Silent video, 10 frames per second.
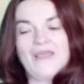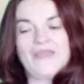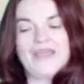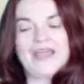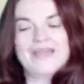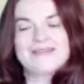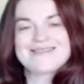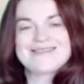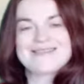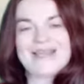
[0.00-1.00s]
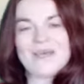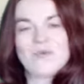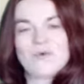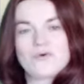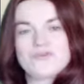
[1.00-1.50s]
Then state
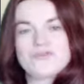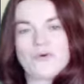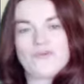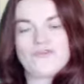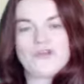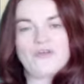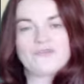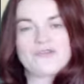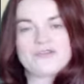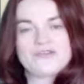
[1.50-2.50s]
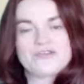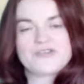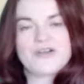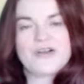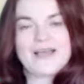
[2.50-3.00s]
what genre of
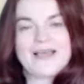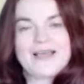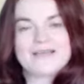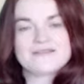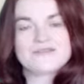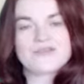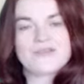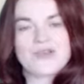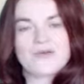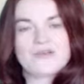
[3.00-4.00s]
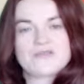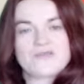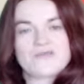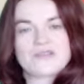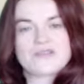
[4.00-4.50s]
literature it is. So that is
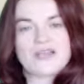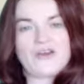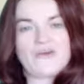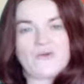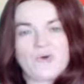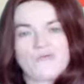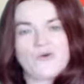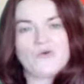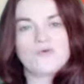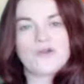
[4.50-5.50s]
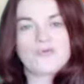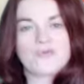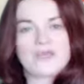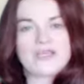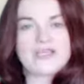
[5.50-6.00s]
obviously your novel, your
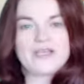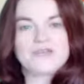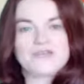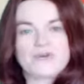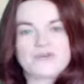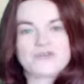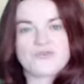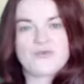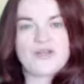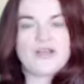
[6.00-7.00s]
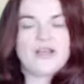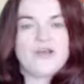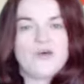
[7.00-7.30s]
play, short story,